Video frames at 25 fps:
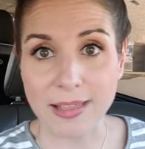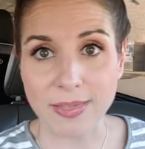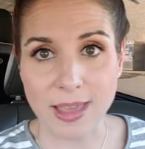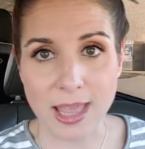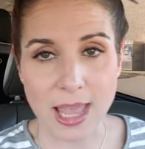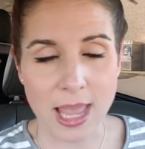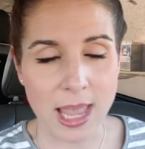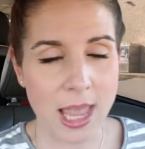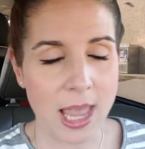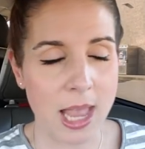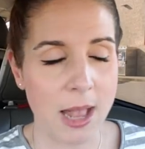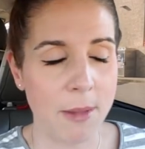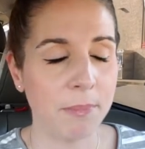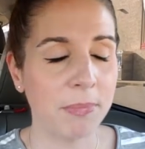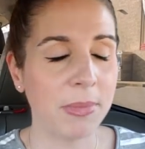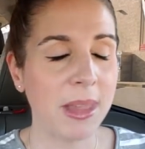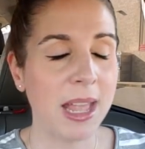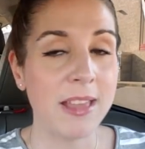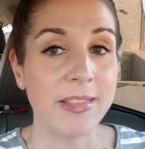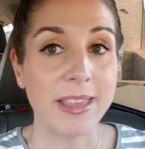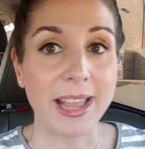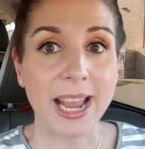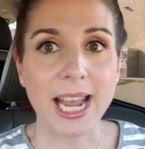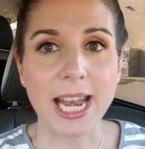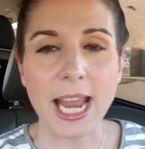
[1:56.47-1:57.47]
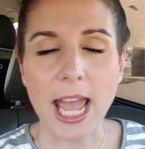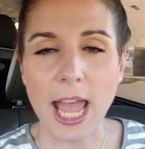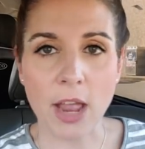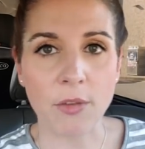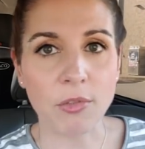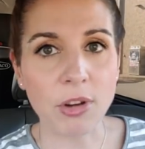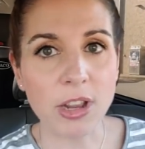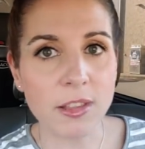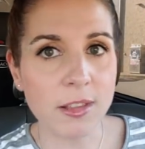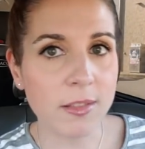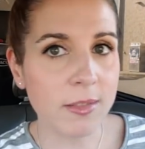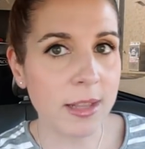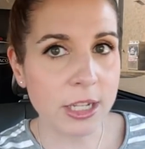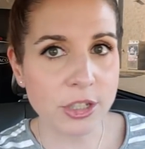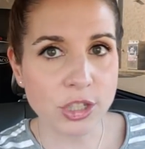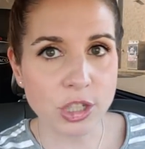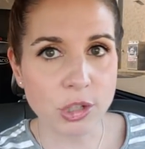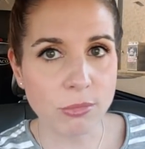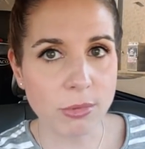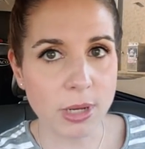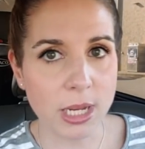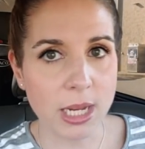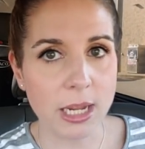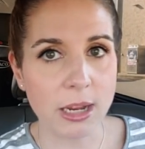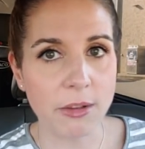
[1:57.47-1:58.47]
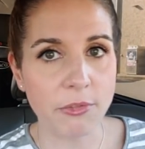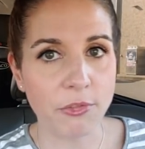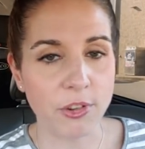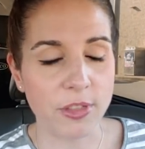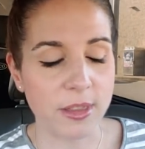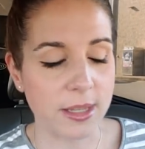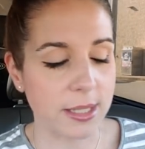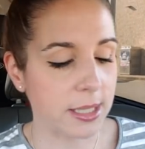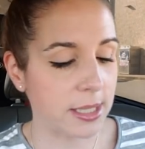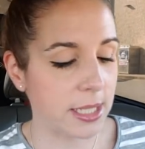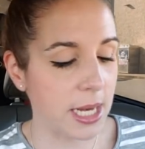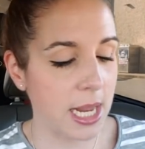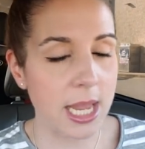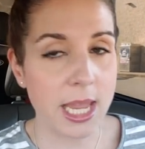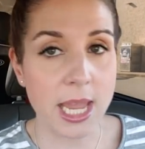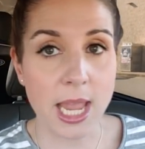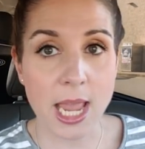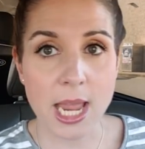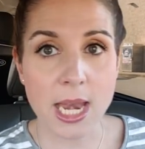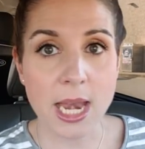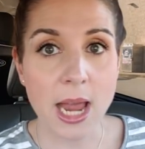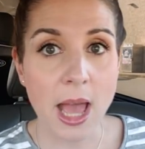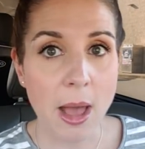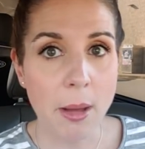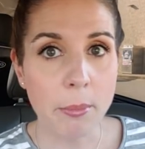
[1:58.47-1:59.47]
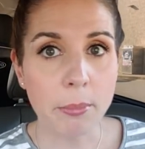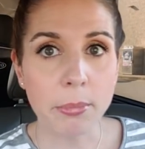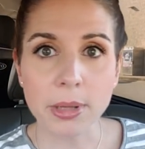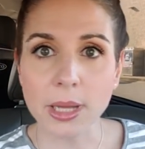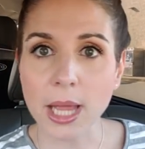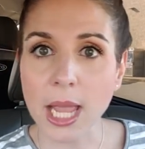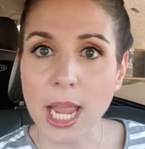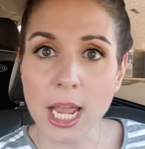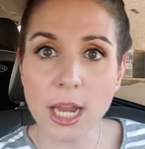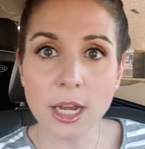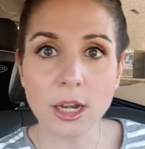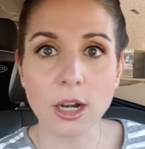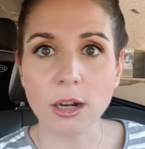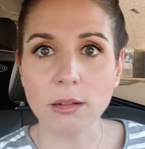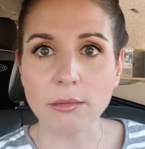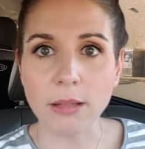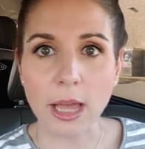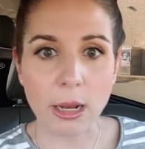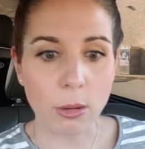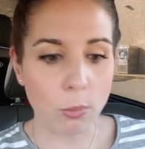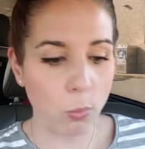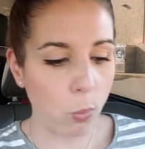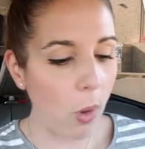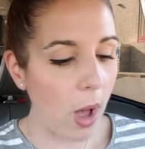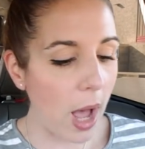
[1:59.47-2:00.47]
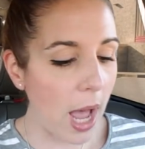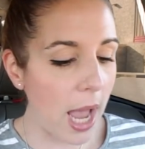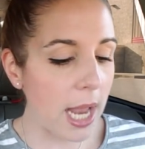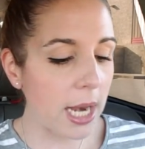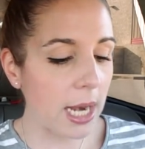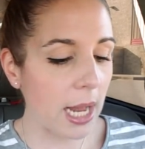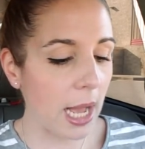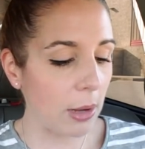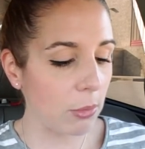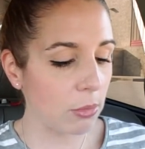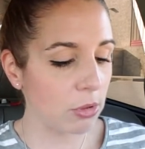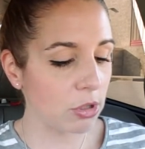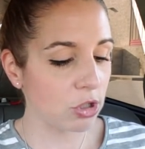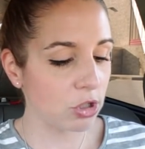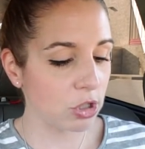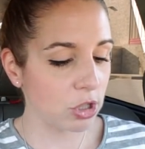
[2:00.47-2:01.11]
at the end. They had everything that you needed for the stinking planner. Like what? I was